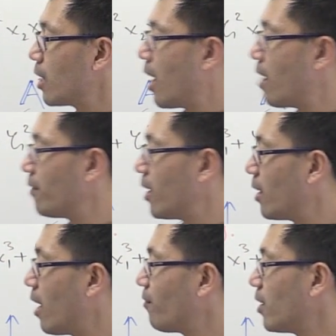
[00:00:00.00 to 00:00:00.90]
you have
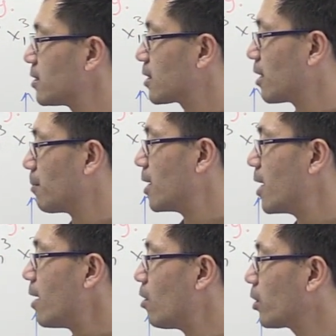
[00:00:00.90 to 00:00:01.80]
an affine scheme
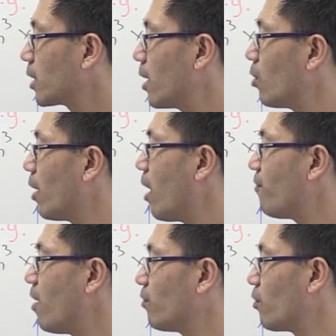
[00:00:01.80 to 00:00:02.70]
here, okay, or
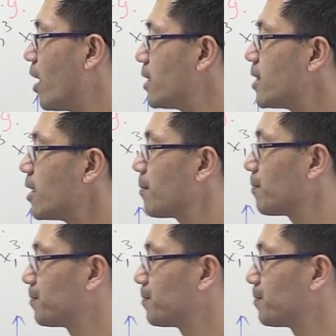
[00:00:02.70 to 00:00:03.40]
affine variety.